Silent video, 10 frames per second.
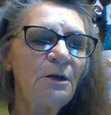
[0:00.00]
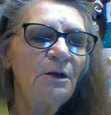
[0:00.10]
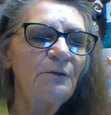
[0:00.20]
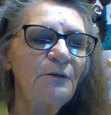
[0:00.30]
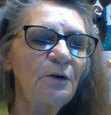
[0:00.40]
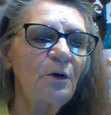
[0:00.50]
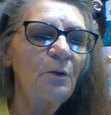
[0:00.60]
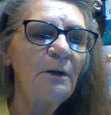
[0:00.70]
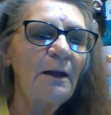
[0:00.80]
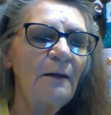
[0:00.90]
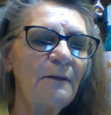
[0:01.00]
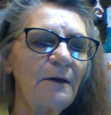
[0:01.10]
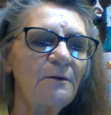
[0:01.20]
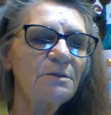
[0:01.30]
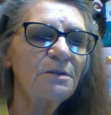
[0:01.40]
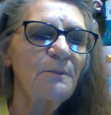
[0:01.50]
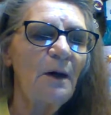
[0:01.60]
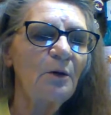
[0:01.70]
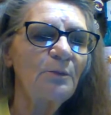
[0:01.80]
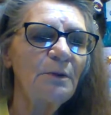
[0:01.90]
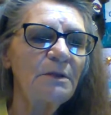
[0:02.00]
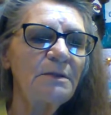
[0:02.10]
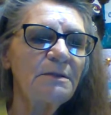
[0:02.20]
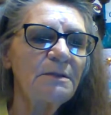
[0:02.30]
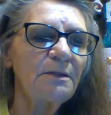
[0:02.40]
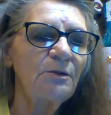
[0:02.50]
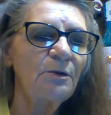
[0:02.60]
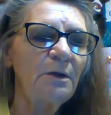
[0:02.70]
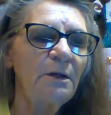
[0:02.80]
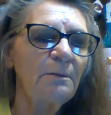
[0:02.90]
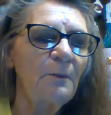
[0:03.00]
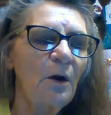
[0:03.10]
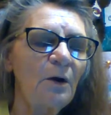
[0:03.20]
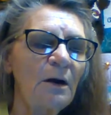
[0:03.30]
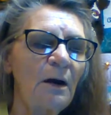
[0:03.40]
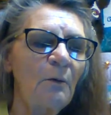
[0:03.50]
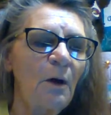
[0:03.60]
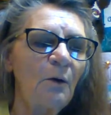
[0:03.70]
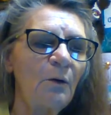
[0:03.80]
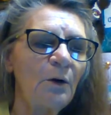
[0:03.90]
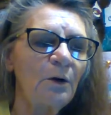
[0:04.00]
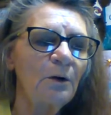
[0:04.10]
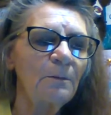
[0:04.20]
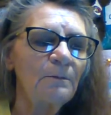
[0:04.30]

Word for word: If you're going out there to smoke, please send her in, Mark. I want her.